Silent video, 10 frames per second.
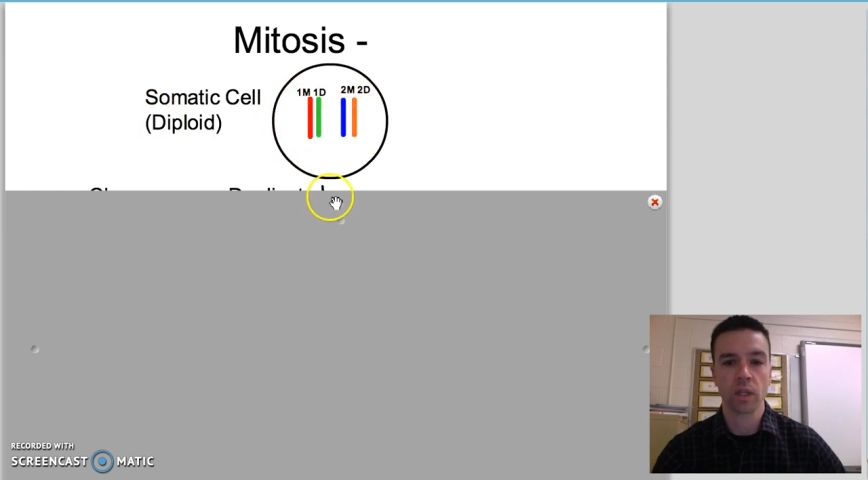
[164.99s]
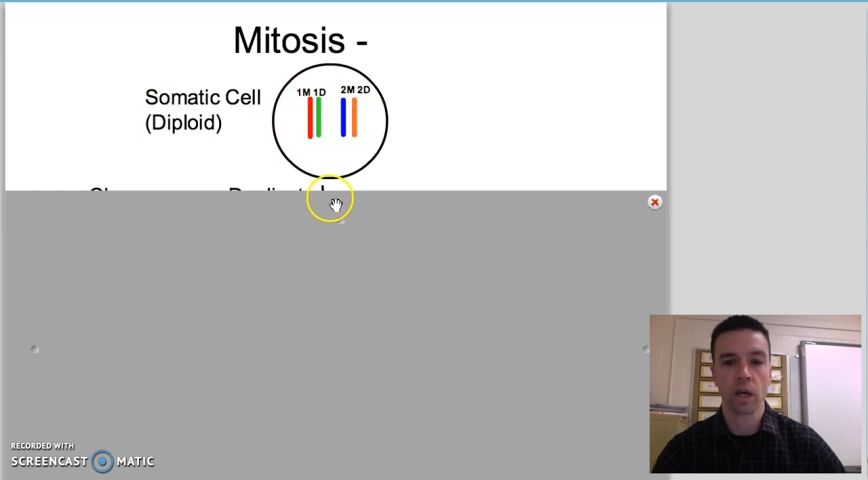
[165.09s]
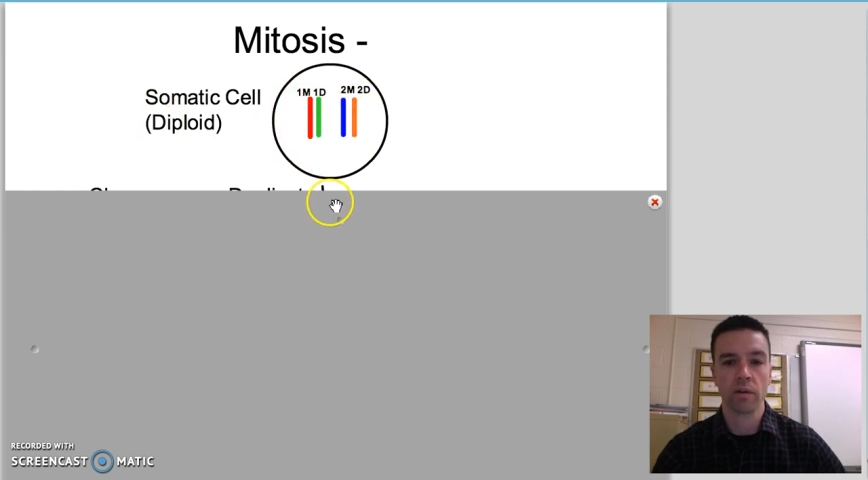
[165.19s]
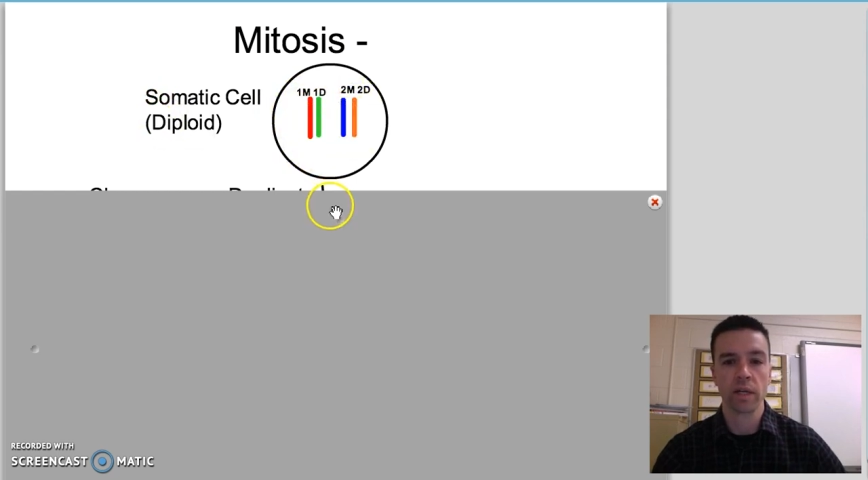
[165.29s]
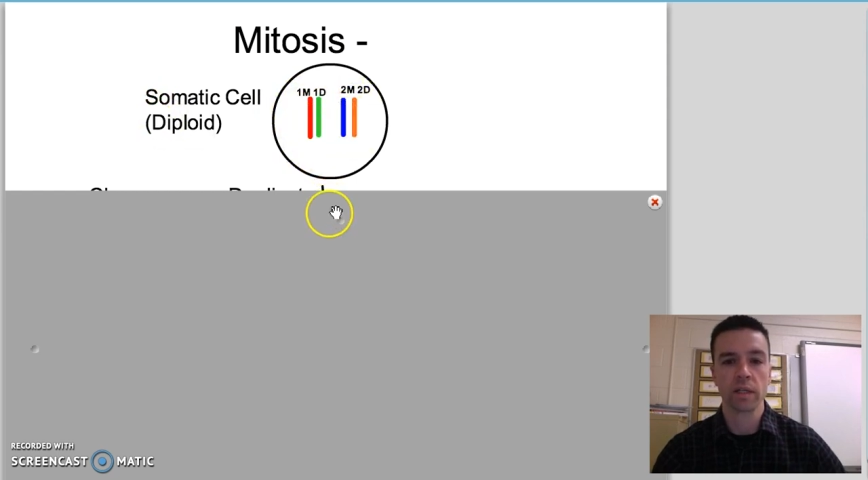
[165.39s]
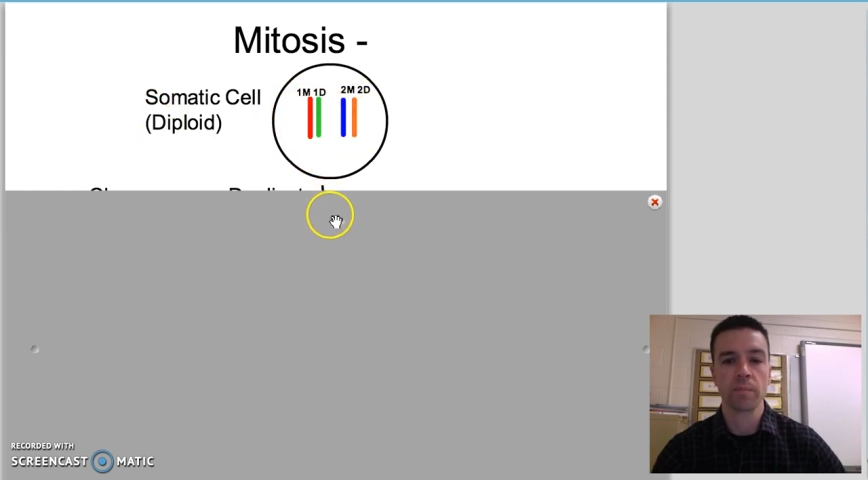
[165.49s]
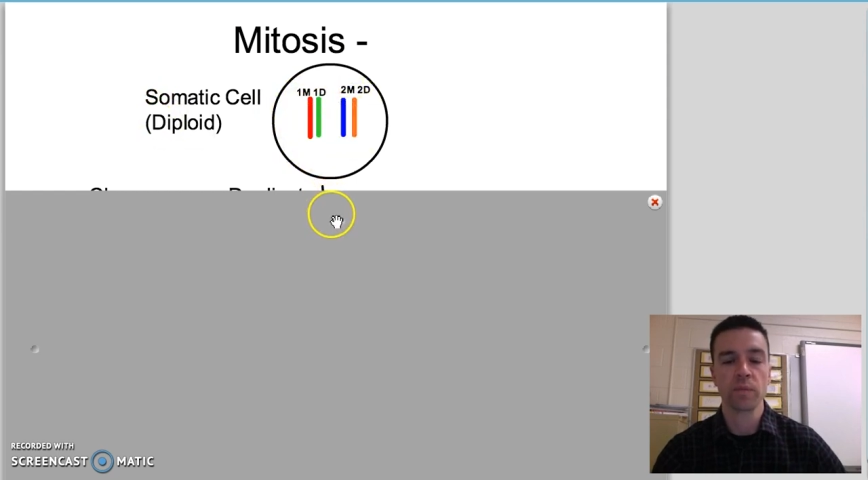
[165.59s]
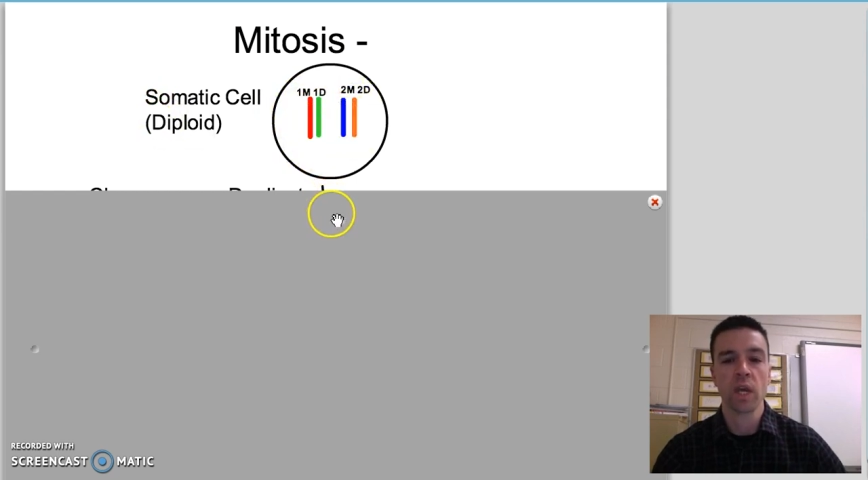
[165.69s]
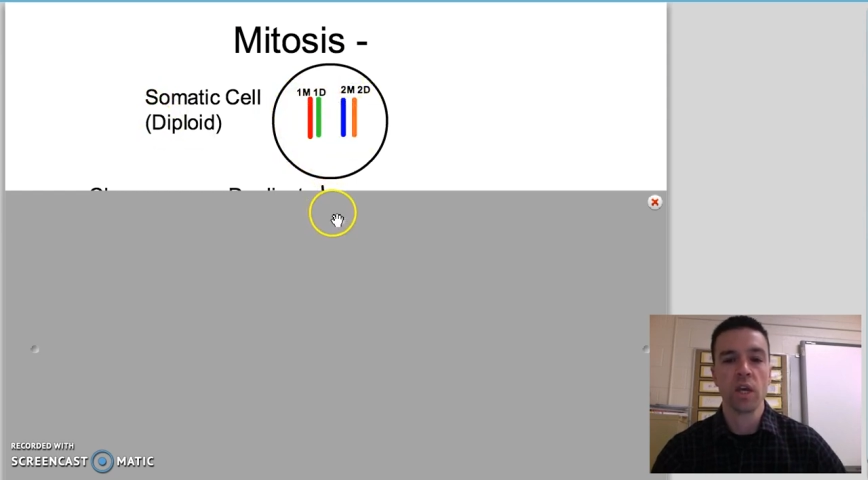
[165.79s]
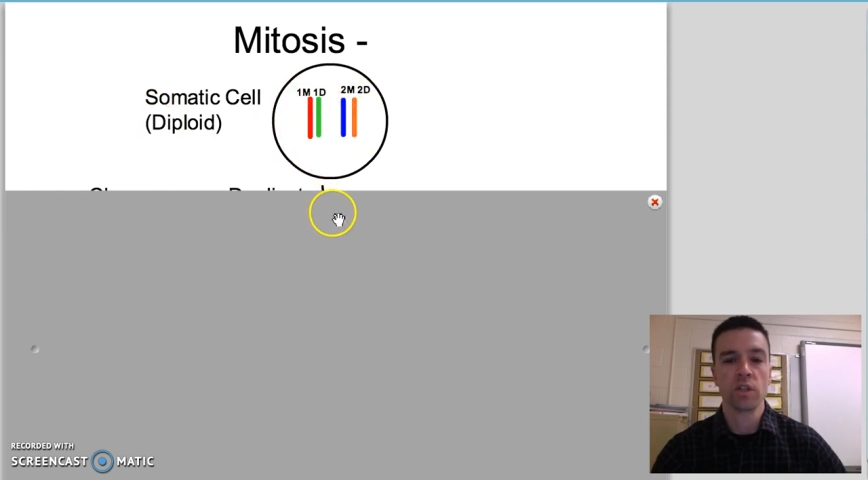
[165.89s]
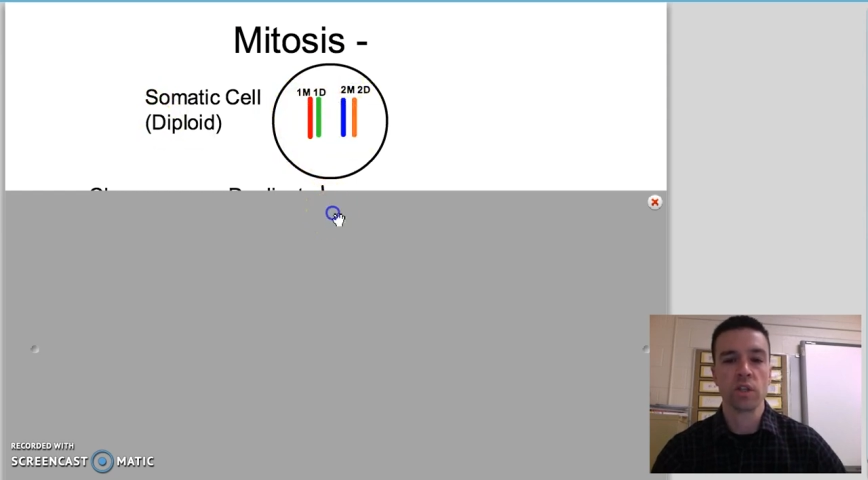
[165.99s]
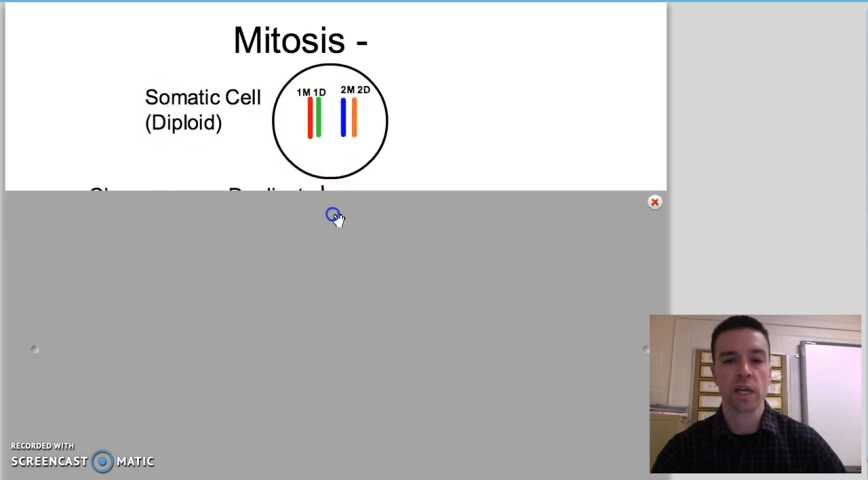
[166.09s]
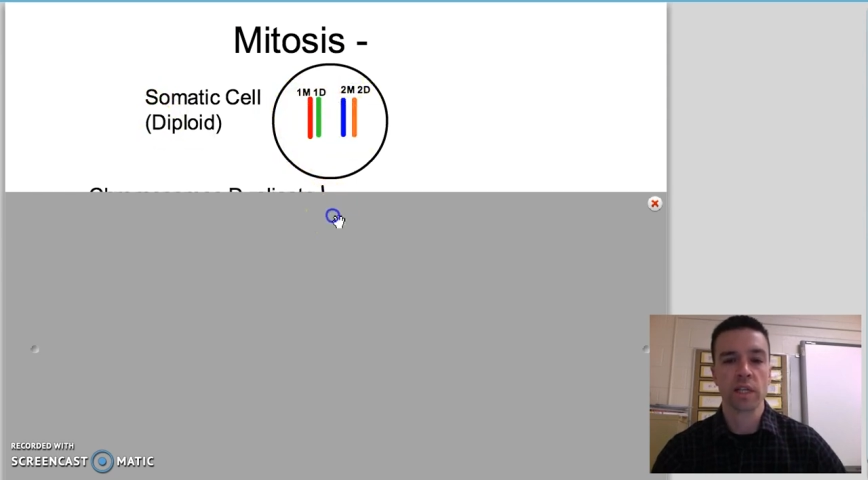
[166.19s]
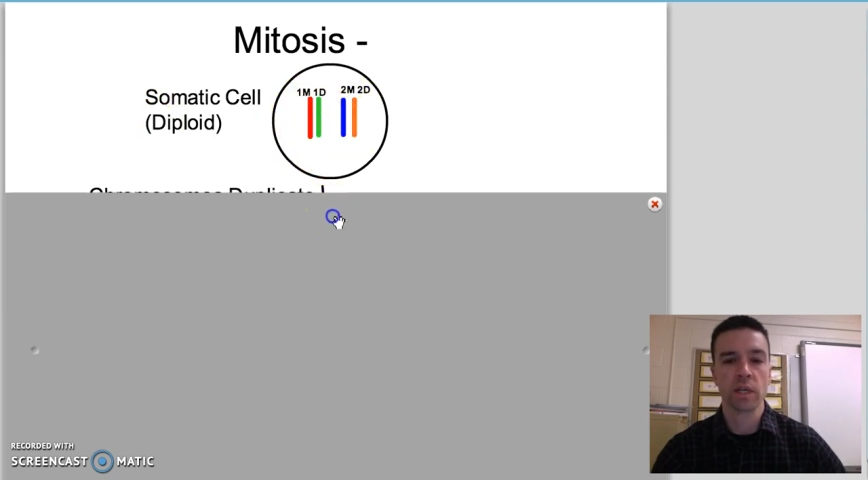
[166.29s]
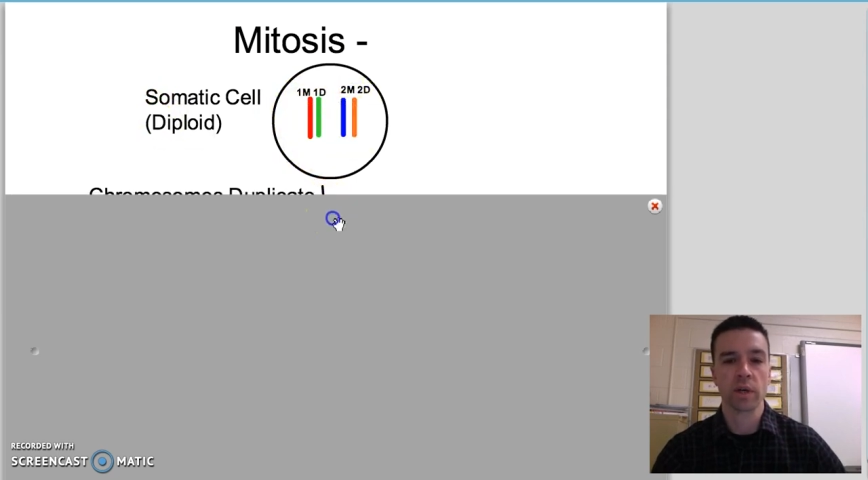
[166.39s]
All right, so
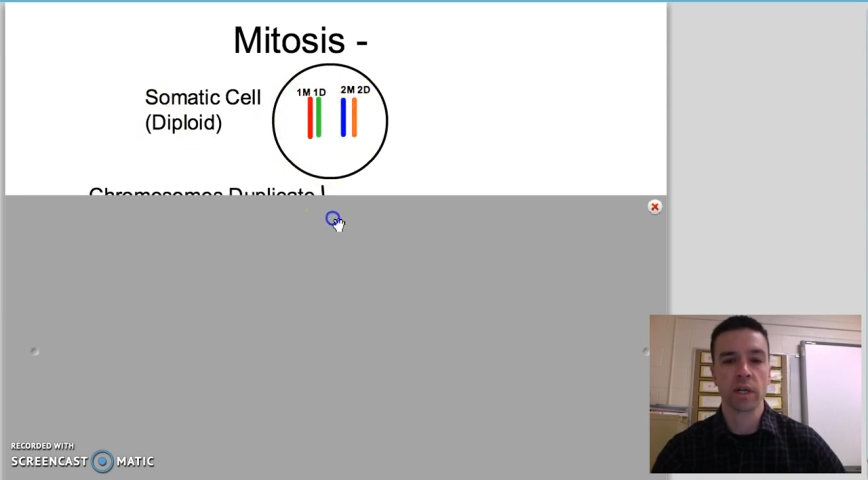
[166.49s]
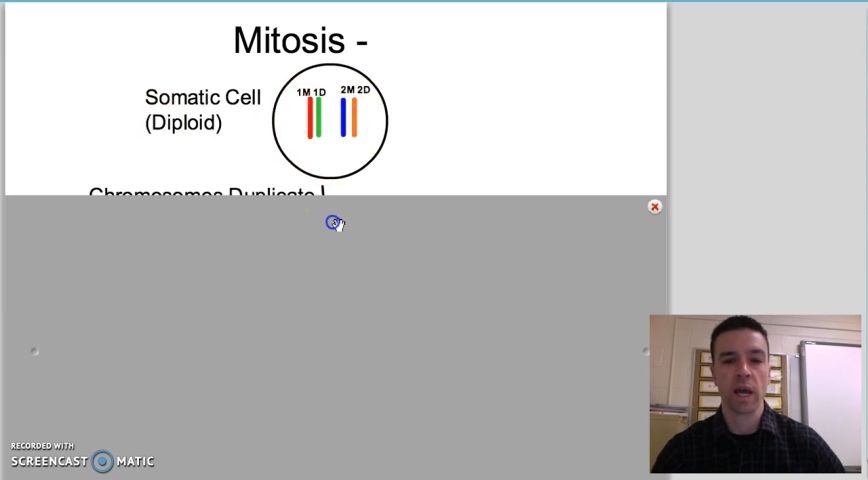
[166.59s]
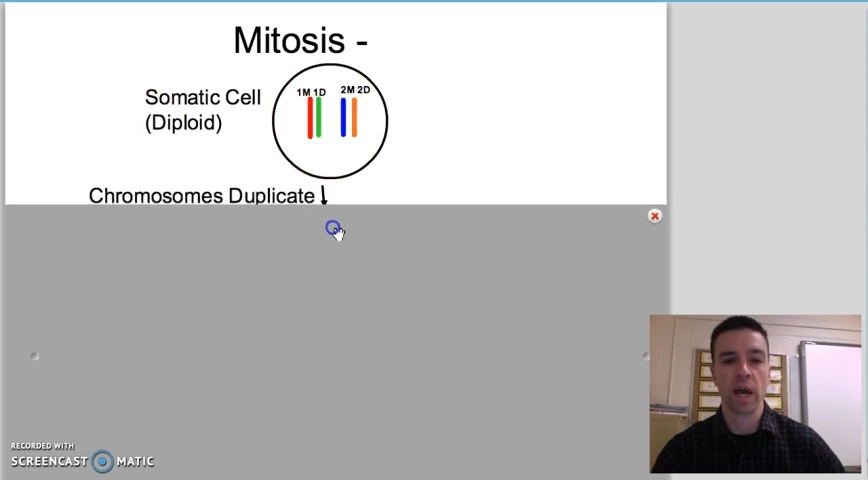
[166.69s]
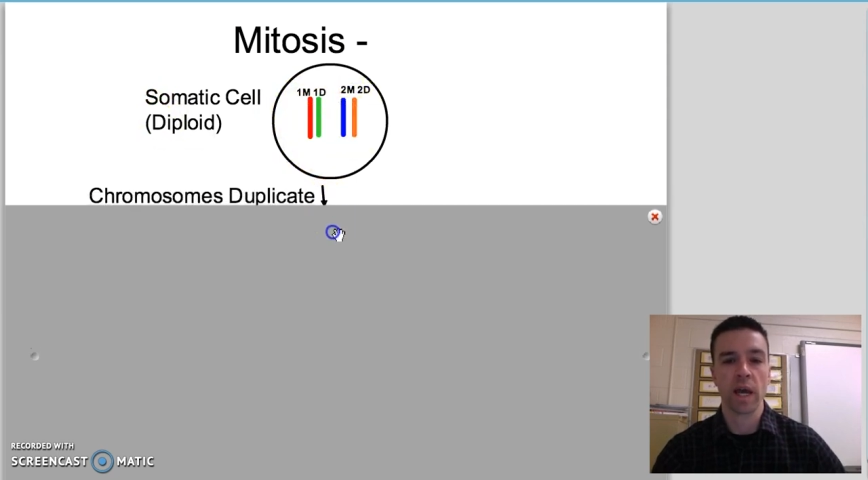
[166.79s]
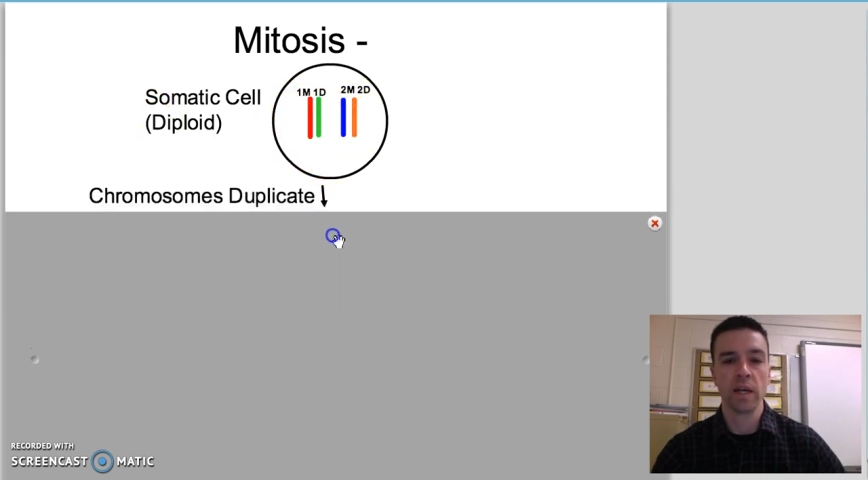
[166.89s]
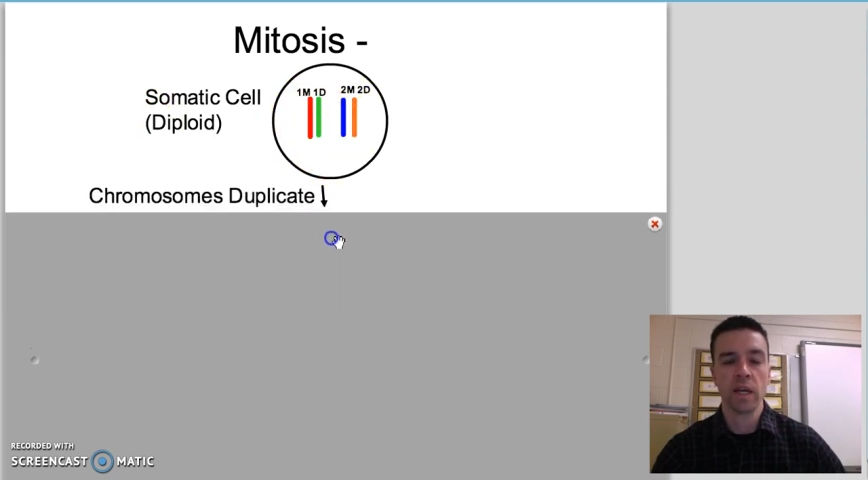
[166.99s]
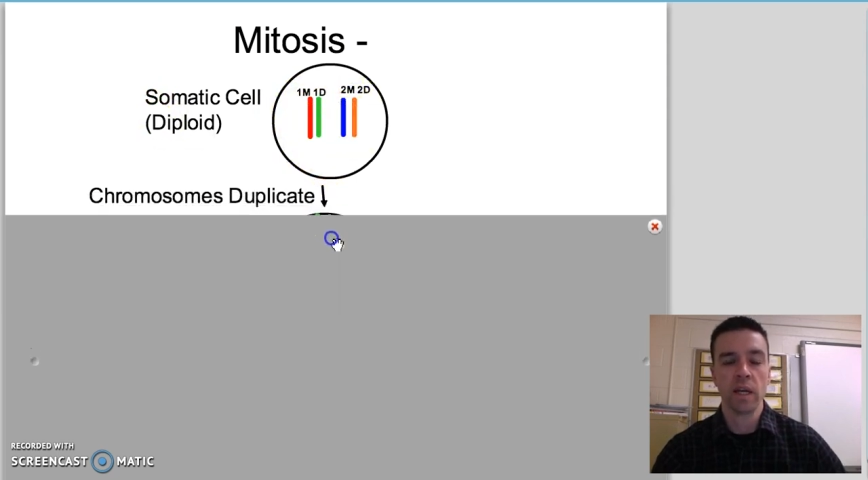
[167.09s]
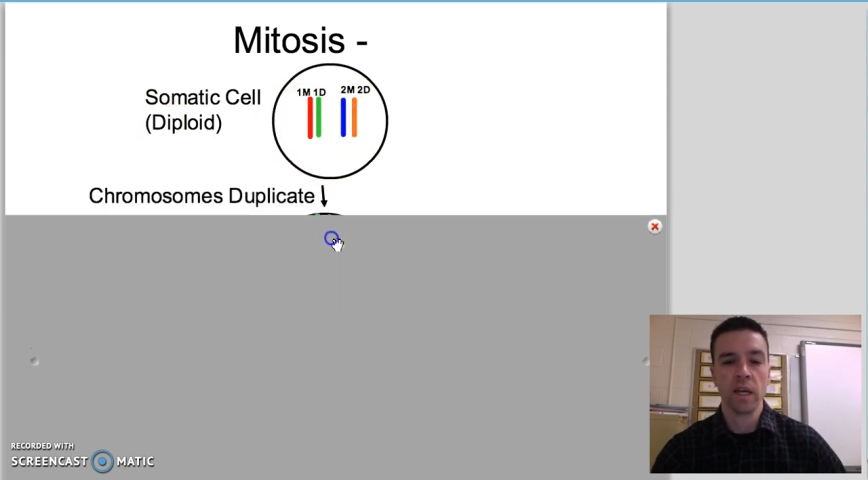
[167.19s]
next thing we're going to add